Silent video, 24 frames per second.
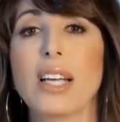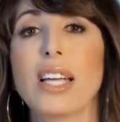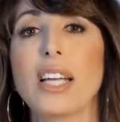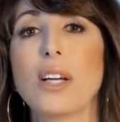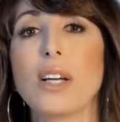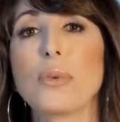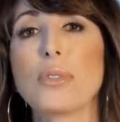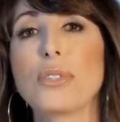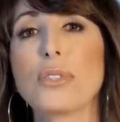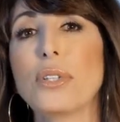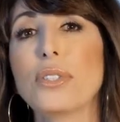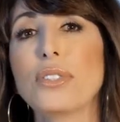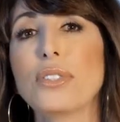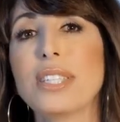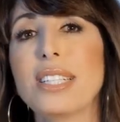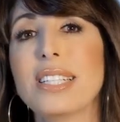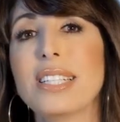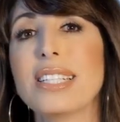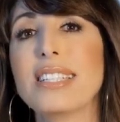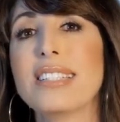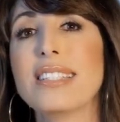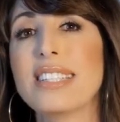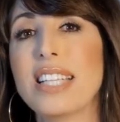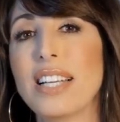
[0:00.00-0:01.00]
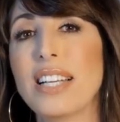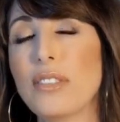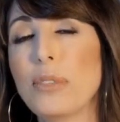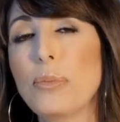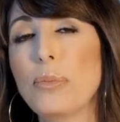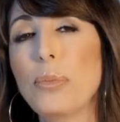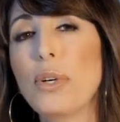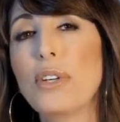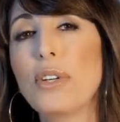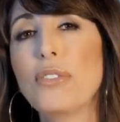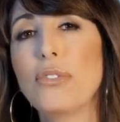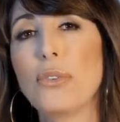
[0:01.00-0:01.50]
It resulted in a
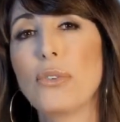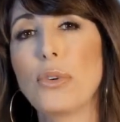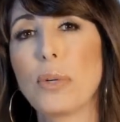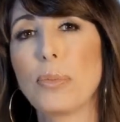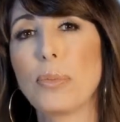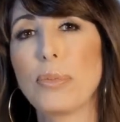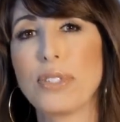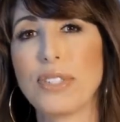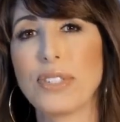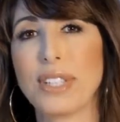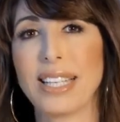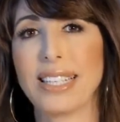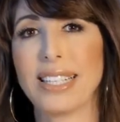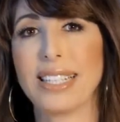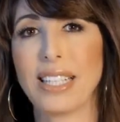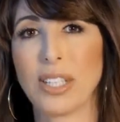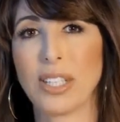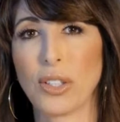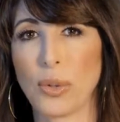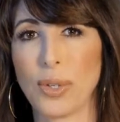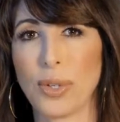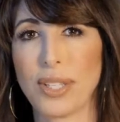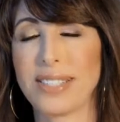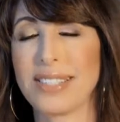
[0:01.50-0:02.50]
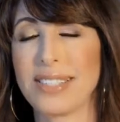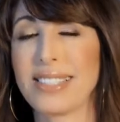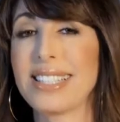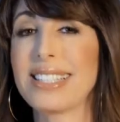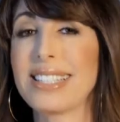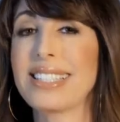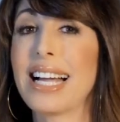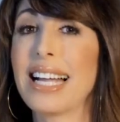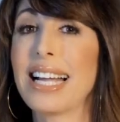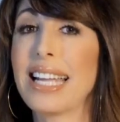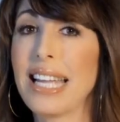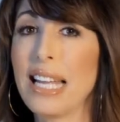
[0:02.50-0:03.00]
7.4% increase in the
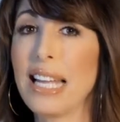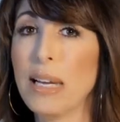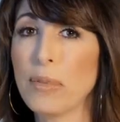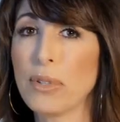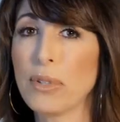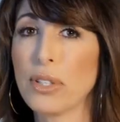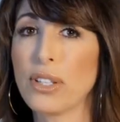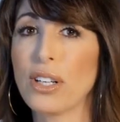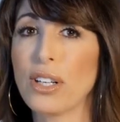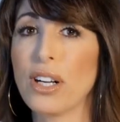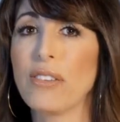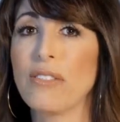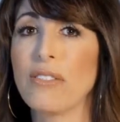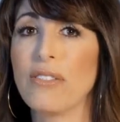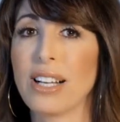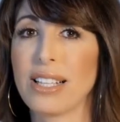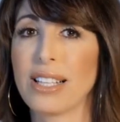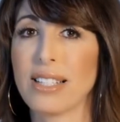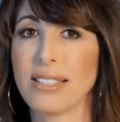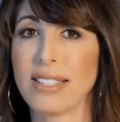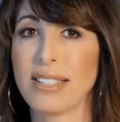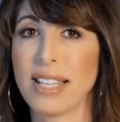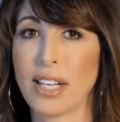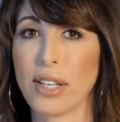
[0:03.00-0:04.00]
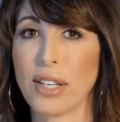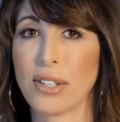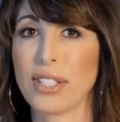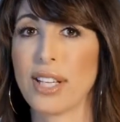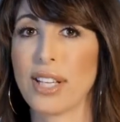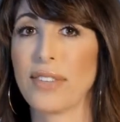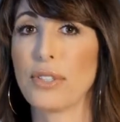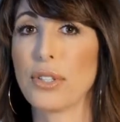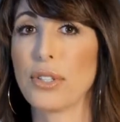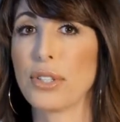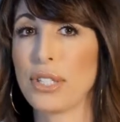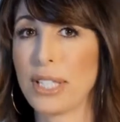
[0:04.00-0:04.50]
diameter of vellus hairs
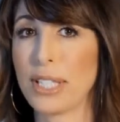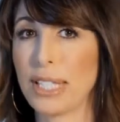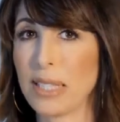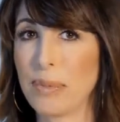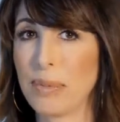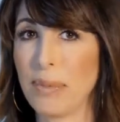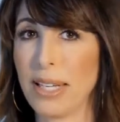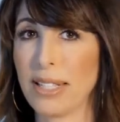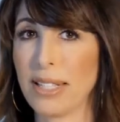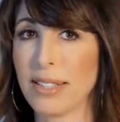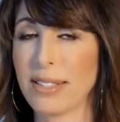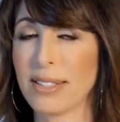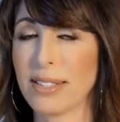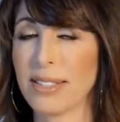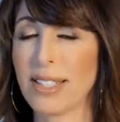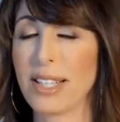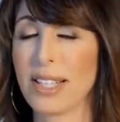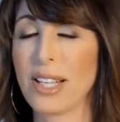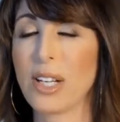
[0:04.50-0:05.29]
after 6 months,